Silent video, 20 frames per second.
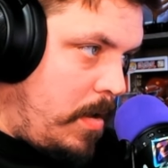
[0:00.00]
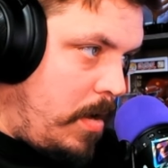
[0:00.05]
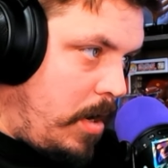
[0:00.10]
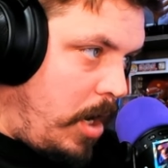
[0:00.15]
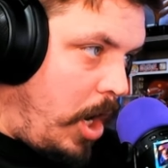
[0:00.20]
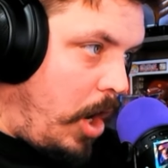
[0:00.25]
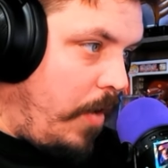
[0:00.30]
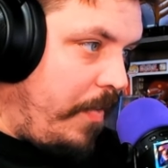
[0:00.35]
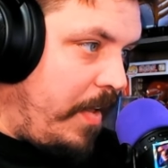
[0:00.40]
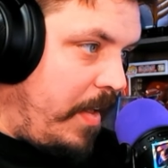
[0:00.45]

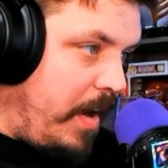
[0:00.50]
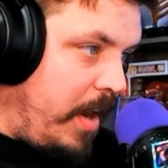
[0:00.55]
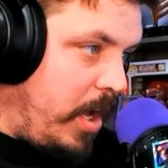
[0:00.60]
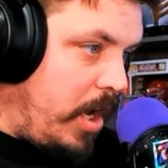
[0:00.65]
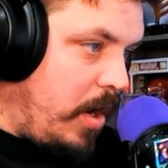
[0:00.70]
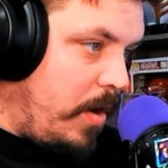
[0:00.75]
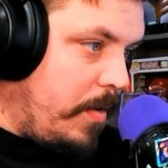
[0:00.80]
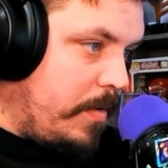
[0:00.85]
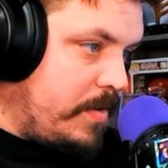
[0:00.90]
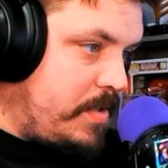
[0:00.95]
Oh, then he
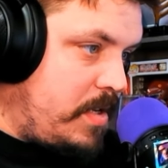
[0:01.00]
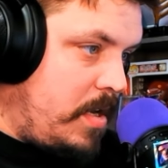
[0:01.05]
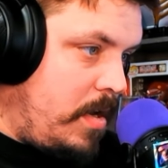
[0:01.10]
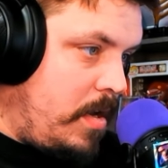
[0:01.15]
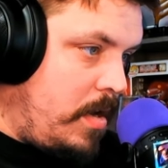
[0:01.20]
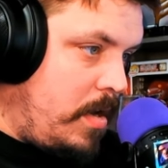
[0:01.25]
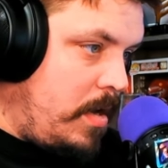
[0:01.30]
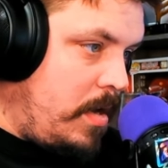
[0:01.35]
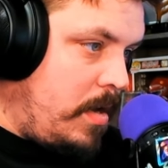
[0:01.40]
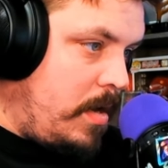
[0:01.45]
goes.
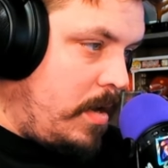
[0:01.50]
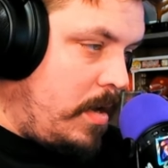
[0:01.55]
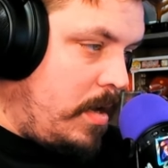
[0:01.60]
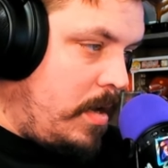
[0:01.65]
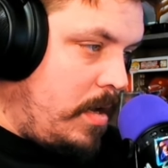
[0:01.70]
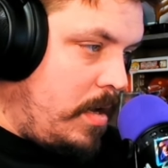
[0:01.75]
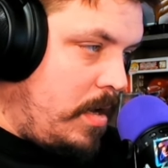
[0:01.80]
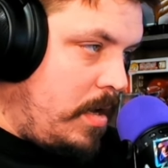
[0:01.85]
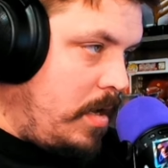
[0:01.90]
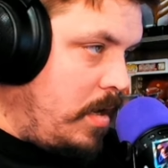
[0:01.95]

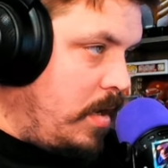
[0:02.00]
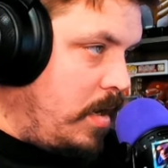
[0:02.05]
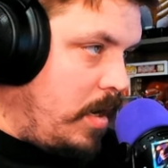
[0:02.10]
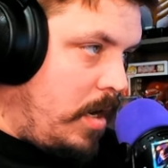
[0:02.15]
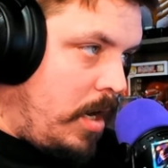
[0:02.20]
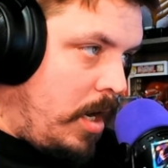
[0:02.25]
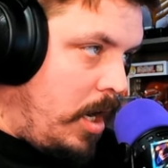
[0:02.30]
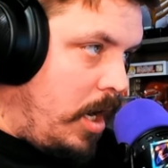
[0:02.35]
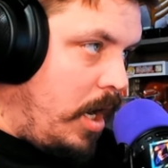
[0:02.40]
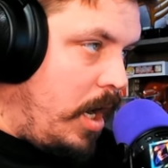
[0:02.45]

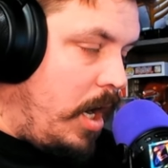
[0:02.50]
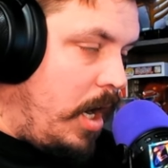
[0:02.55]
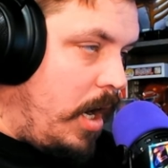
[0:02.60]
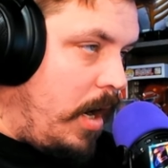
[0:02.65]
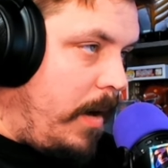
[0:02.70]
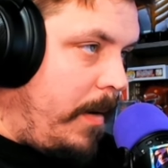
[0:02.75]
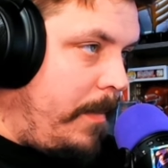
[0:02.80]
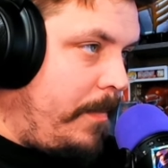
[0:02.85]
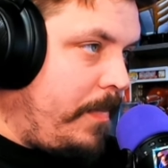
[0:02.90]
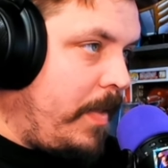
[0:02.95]
Oh,
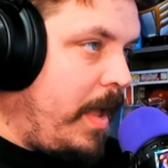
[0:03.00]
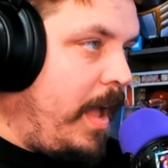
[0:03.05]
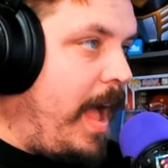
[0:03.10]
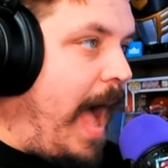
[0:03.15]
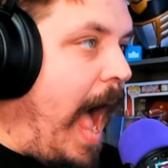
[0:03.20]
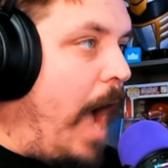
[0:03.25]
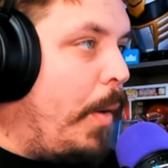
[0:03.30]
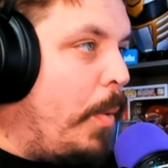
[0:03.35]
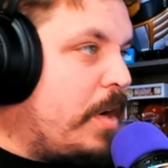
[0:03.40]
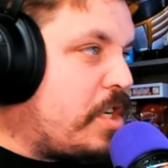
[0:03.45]

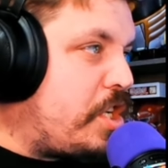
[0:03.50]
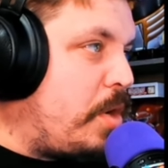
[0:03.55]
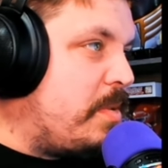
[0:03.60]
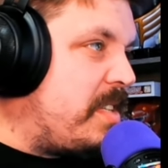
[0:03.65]
I wish there